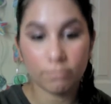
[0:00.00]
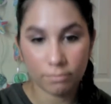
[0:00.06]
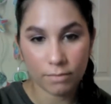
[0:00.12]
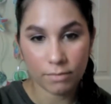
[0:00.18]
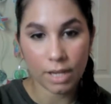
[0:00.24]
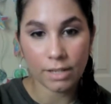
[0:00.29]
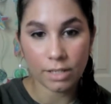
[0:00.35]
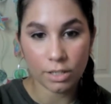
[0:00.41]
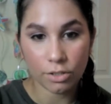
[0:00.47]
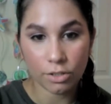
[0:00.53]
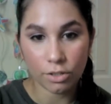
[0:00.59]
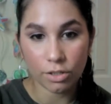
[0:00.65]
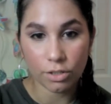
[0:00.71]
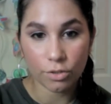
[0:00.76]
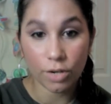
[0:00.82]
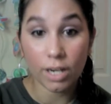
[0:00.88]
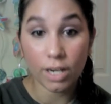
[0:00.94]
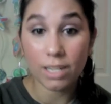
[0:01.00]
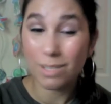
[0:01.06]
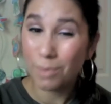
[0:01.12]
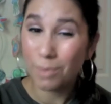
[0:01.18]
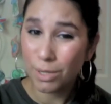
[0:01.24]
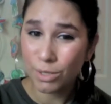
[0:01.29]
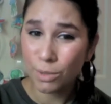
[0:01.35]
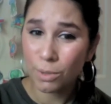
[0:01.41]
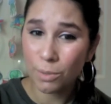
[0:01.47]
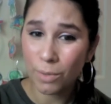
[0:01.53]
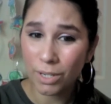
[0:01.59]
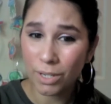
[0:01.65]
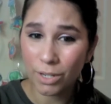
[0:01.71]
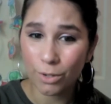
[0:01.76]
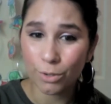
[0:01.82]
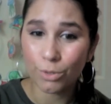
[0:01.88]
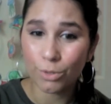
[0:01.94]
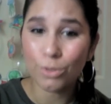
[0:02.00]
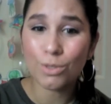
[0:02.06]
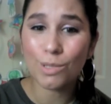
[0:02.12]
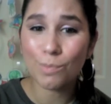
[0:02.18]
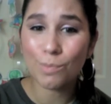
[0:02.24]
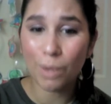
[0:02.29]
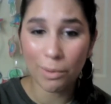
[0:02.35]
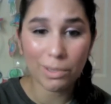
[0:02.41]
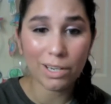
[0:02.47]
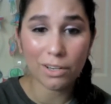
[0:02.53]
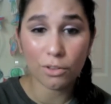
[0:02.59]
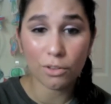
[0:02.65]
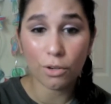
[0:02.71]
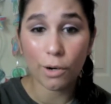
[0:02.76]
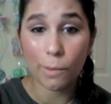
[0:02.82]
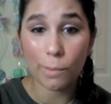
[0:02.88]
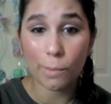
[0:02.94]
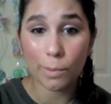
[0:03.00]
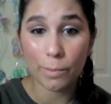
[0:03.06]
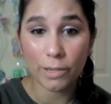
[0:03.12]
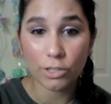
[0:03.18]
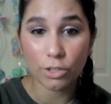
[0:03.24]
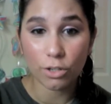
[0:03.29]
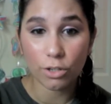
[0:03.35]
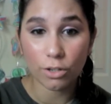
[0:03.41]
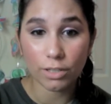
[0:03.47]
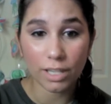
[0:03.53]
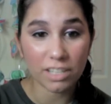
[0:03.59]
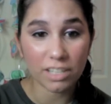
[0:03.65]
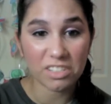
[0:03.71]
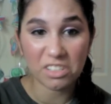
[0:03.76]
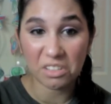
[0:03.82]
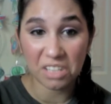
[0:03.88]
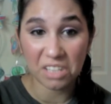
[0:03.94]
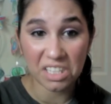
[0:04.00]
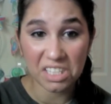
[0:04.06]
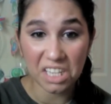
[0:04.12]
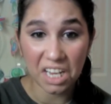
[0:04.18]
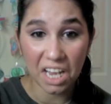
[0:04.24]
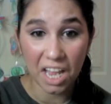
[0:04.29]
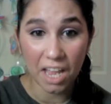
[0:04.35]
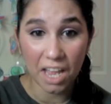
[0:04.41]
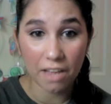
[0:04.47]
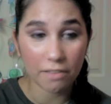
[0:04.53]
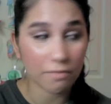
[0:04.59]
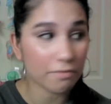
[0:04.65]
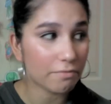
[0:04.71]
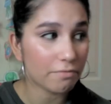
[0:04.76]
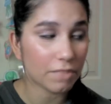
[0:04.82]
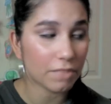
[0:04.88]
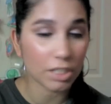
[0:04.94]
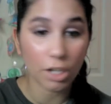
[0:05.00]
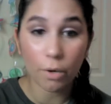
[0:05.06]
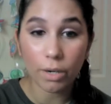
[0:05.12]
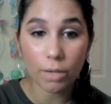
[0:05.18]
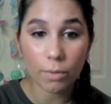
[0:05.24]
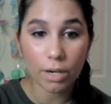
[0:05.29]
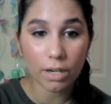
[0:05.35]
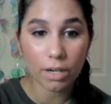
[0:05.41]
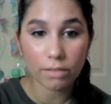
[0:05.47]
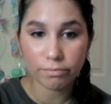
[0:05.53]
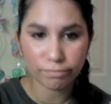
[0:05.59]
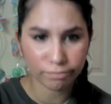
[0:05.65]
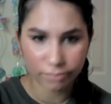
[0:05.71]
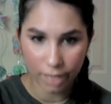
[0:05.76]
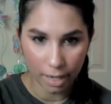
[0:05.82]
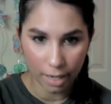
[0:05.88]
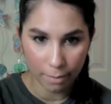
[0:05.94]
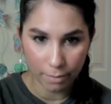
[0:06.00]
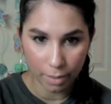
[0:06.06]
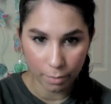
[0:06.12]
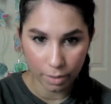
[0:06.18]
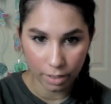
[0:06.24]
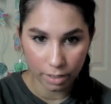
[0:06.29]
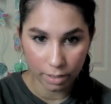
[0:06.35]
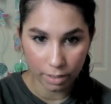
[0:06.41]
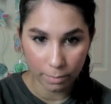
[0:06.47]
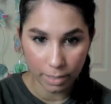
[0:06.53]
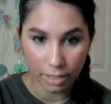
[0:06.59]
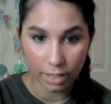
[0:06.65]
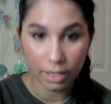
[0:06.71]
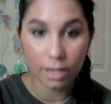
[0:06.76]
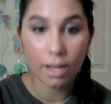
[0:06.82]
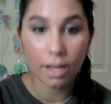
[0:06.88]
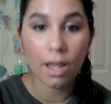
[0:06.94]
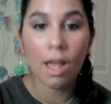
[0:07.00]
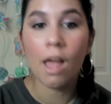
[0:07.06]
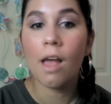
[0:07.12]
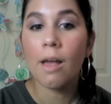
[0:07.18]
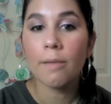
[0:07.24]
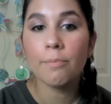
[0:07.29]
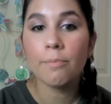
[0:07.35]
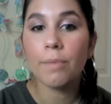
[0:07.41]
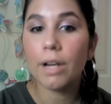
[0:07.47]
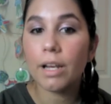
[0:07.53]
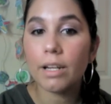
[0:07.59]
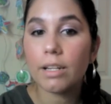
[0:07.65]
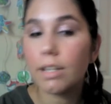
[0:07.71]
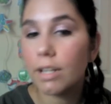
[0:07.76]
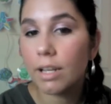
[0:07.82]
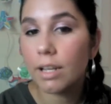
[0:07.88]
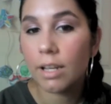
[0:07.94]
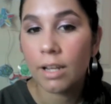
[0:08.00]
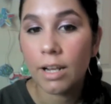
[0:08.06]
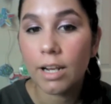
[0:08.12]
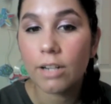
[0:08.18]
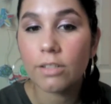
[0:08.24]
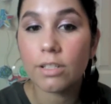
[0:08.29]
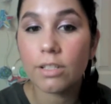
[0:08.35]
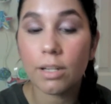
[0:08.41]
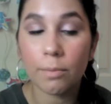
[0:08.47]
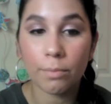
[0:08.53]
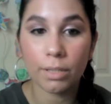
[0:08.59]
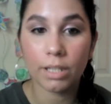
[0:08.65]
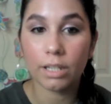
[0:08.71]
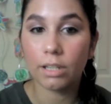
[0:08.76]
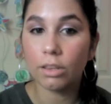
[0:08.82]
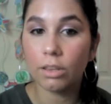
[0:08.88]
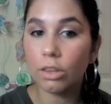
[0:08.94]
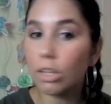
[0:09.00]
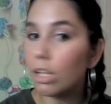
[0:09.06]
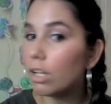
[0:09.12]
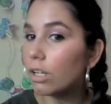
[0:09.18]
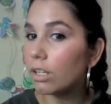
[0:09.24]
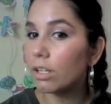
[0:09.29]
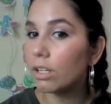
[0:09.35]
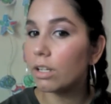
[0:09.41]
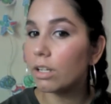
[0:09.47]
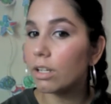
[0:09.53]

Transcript: a t-shirt is great, especially with the one-year-old who's probably going to throw up on my shirt all day. So unless I have to go anywhere, I'm not worried about it. But here's the completed look.